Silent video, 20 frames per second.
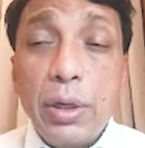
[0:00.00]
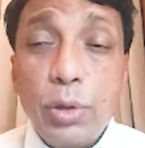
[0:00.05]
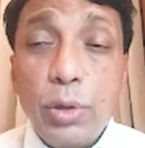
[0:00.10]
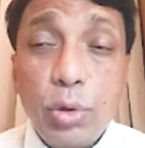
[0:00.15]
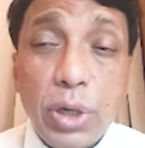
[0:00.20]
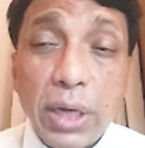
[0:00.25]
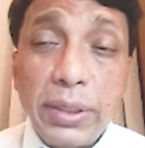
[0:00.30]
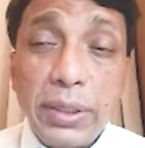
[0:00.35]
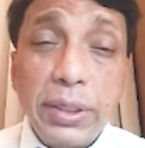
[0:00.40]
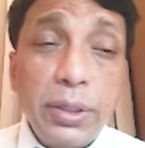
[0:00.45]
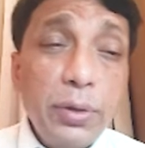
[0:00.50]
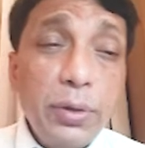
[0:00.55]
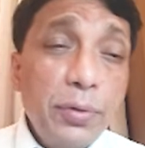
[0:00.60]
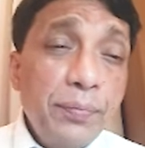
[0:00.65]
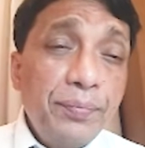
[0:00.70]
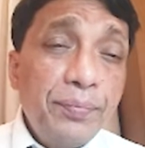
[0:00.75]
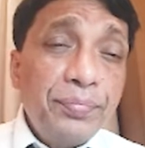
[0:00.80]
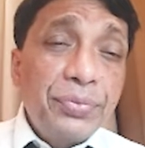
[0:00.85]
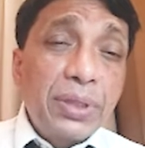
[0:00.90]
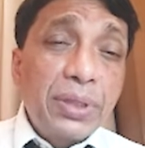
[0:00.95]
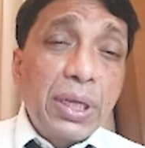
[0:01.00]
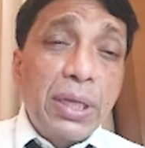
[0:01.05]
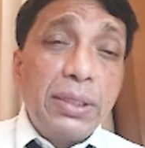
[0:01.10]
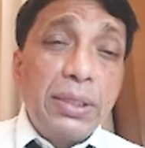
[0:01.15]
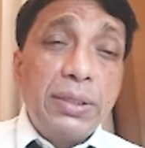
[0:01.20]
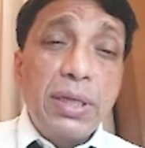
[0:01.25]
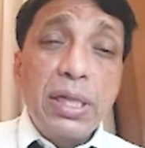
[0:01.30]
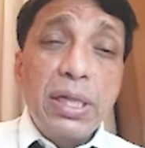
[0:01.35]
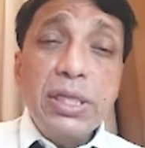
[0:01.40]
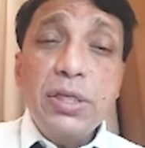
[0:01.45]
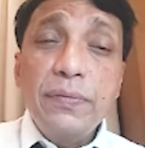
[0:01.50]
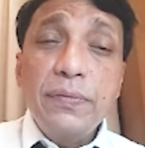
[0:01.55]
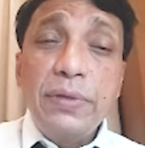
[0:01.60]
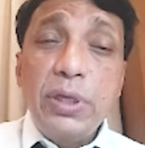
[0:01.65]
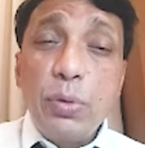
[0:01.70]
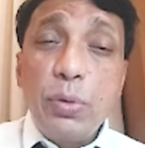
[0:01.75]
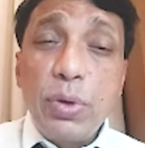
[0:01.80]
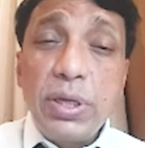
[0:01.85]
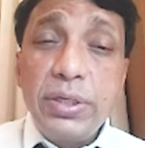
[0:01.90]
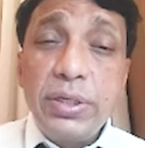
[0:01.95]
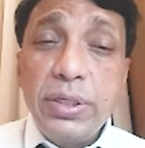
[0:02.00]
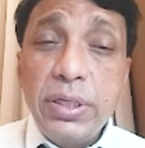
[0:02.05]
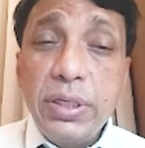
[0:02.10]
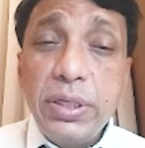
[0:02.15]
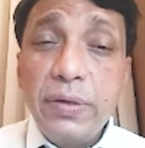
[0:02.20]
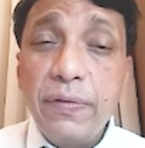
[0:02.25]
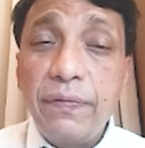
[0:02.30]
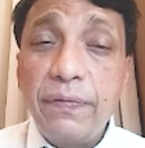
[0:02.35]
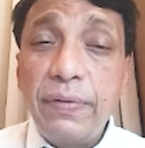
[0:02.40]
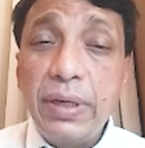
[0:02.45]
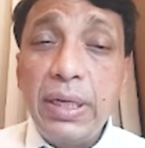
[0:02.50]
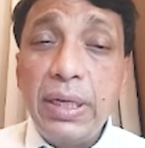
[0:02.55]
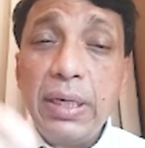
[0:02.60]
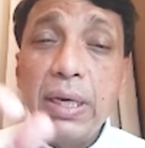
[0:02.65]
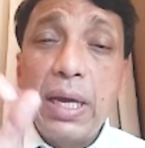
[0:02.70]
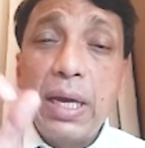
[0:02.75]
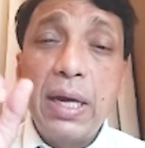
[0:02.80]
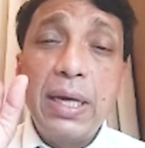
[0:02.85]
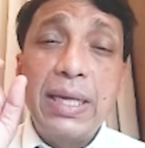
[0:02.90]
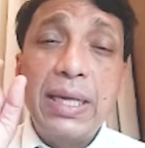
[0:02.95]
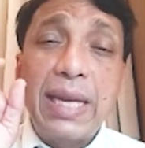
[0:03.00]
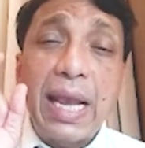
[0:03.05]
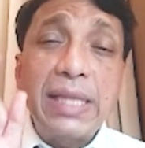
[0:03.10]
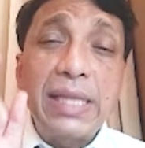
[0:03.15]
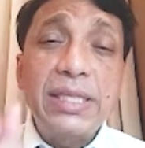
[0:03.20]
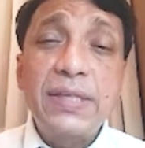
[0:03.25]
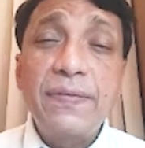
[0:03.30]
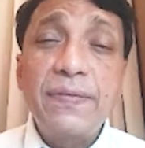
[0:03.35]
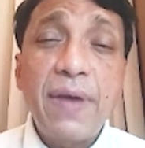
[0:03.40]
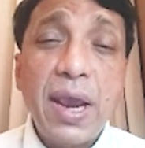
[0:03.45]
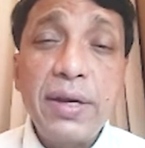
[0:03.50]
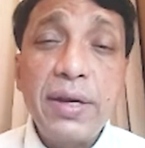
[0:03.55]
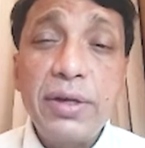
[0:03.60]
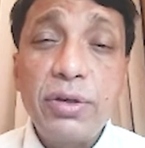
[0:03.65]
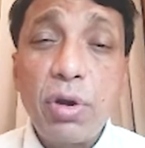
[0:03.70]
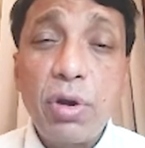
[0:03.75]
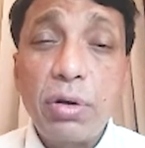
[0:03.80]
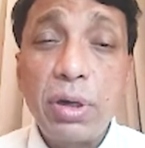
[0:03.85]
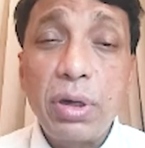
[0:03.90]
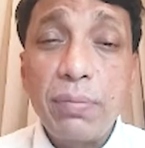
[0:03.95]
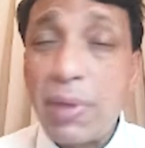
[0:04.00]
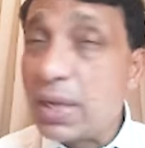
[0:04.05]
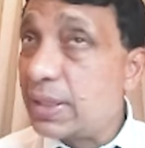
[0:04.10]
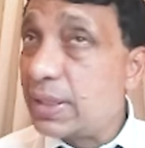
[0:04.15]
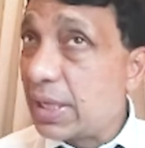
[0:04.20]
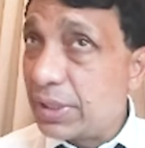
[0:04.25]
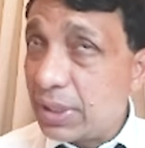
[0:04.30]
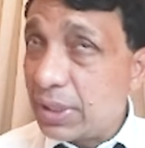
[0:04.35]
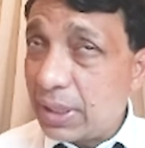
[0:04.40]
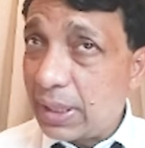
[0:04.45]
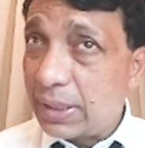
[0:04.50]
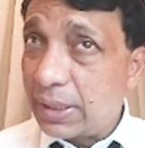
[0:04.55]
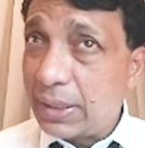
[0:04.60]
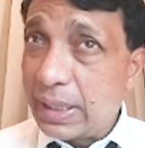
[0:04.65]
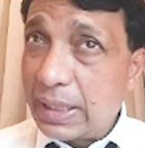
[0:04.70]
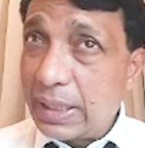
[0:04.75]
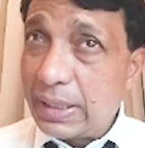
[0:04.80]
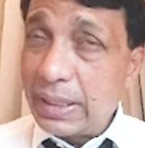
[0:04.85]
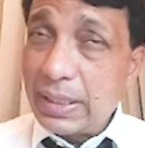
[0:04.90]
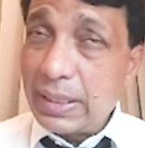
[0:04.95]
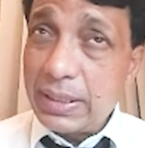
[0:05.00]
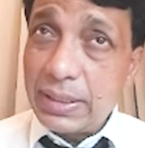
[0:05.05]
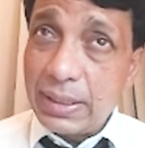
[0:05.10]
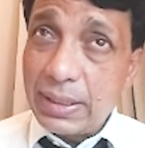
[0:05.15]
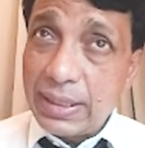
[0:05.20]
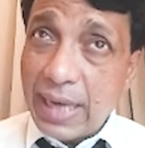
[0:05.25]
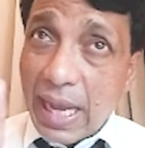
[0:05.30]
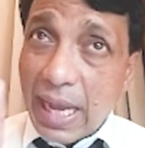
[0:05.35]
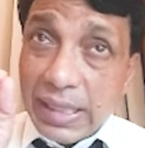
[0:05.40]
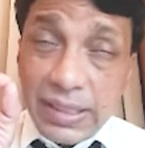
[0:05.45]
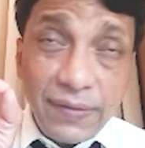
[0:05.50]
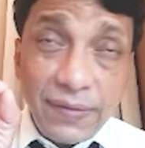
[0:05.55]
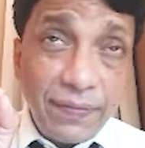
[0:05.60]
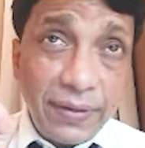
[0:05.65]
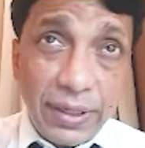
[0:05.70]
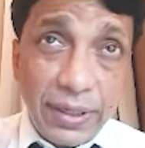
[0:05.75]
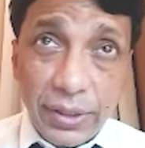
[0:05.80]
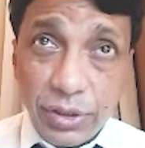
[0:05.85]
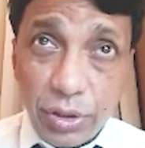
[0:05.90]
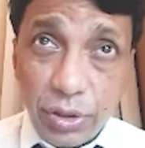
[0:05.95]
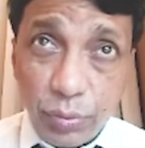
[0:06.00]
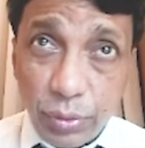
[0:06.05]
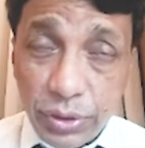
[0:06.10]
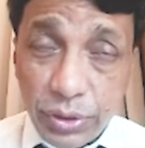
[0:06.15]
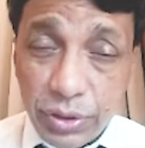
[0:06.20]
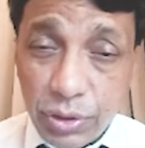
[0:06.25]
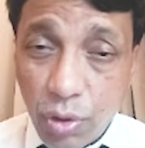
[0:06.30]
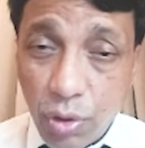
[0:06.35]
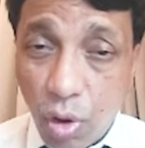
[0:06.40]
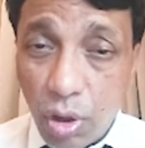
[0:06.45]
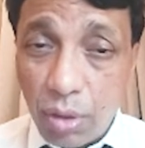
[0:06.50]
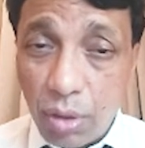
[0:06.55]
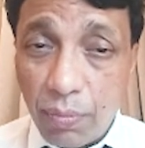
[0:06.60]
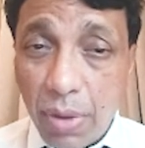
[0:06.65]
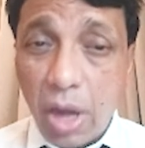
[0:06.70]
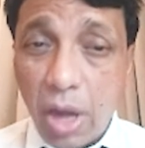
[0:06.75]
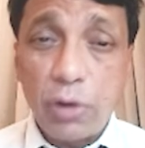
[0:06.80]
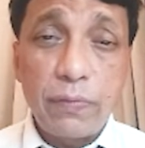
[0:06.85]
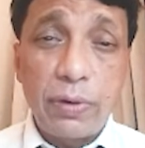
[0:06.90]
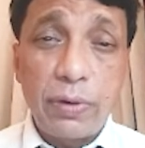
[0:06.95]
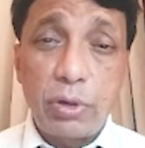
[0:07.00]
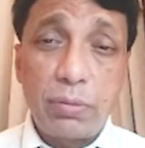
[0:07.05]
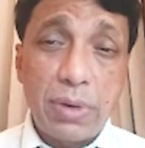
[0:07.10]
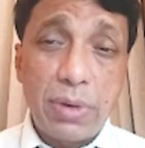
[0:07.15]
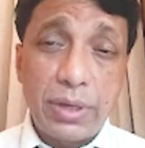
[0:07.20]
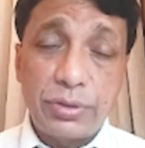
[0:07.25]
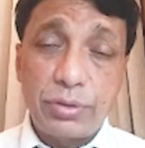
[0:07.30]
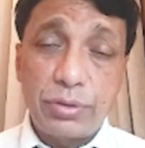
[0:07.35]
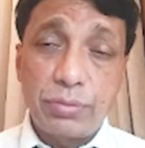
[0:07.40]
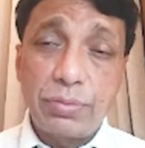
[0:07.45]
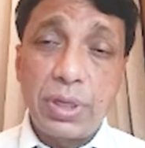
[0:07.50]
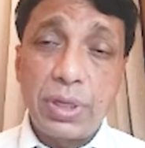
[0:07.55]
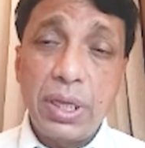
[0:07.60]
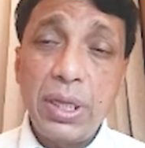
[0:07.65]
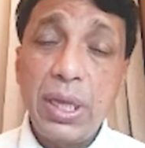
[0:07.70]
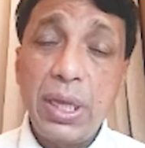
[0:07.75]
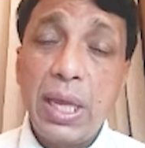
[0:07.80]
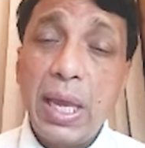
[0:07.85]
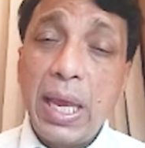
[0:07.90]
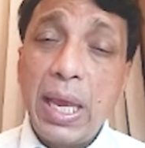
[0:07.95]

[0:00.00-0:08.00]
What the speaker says: To continue, the results of the USG reveal a calcified intraocular mass. That's correct. It is the calcification which is the hallmark of retinoblastoma,